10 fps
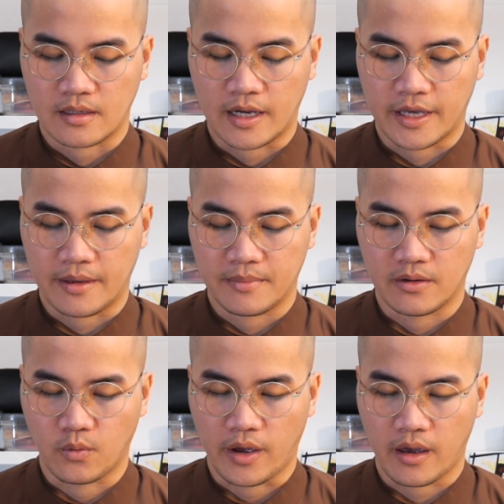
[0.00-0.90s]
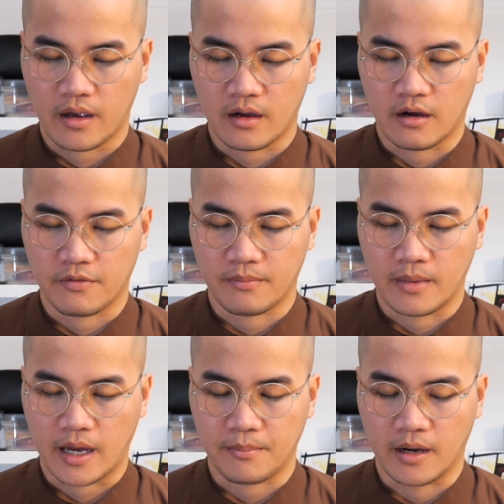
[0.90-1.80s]
I am aware of
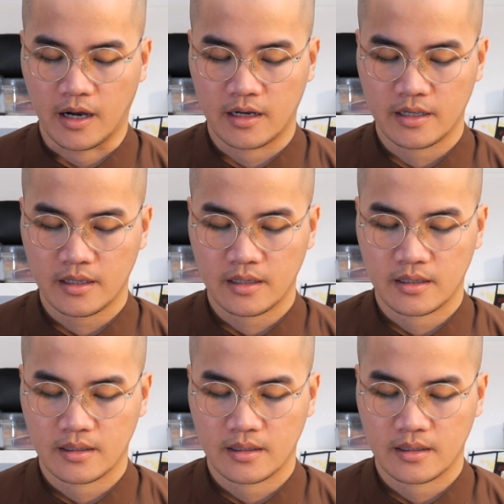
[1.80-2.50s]
my body.